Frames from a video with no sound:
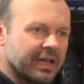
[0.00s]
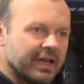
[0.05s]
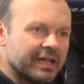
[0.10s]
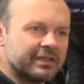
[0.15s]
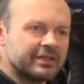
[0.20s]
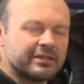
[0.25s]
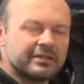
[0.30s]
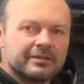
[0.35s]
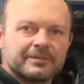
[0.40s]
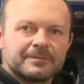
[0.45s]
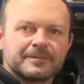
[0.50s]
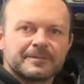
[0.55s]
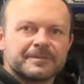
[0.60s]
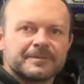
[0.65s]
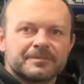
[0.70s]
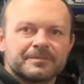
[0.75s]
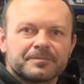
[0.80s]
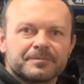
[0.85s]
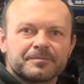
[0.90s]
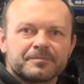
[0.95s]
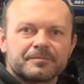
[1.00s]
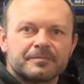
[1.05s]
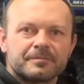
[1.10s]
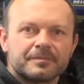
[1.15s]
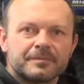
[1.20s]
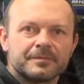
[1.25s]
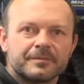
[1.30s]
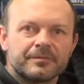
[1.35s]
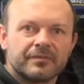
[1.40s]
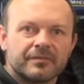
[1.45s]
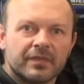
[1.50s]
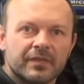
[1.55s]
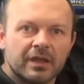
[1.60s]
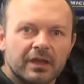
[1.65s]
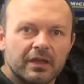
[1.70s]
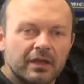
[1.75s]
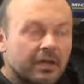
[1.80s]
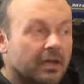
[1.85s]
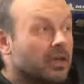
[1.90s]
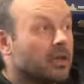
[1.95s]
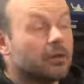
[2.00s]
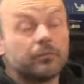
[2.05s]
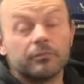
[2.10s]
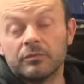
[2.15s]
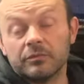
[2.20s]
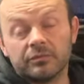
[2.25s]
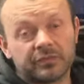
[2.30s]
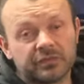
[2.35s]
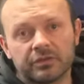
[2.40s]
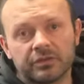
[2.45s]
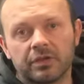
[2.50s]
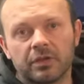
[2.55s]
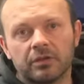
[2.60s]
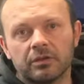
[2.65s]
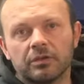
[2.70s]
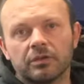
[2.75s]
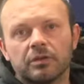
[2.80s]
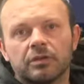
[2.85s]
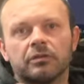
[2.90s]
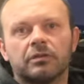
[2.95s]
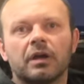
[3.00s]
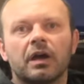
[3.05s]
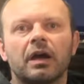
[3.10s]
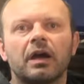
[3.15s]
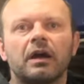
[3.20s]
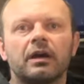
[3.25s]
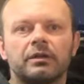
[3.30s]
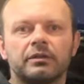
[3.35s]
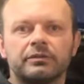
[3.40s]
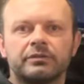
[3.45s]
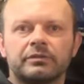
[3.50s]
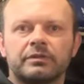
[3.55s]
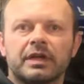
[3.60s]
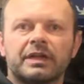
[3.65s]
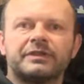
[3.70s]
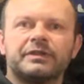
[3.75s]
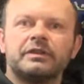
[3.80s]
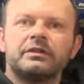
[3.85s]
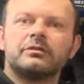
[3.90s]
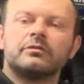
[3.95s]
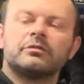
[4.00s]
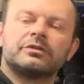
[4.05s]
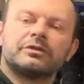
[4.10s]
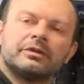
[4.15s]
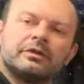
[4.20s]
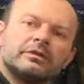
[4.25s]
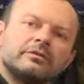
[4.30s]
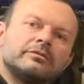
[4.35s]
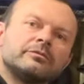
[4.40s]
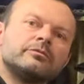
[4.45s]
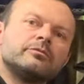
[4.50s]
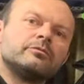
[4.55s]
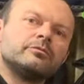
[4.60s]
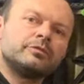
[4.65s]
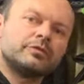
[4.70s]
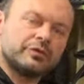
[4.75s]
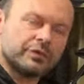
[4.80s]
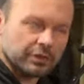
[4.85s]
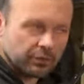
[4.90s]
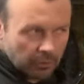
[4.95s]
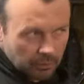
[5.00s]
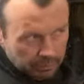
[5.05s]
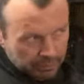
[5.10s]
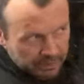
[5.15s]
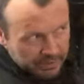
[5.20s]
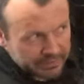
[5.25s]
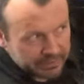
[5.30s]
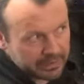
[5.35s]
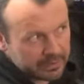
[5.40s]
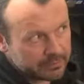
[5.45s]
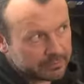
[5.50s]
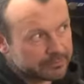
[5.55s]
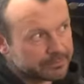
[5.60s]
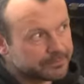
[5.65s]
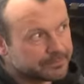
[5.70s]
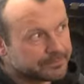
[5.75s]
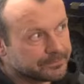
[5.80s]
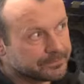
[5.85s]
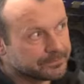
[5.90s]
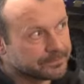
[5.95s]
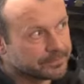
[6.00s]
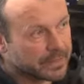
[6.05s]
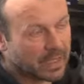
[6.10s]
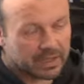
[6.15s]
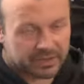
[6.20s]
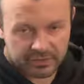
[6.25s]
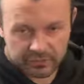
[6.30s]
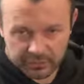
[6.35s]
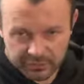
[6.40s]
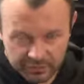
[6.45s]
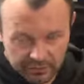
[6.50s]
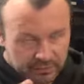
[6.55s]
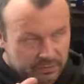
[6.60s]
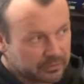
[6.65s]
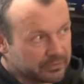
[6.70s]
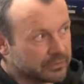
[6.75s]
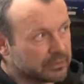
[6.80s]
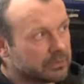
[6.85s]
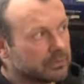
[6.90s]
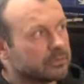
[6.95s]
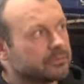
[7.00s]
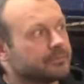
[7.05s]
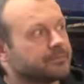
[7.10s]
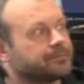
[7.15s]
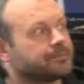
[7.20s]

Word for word: Which and is what most people don't get to do. They don't have the experience. I tell you what, do you know what we're going to tell you? Actually, we are showing the video.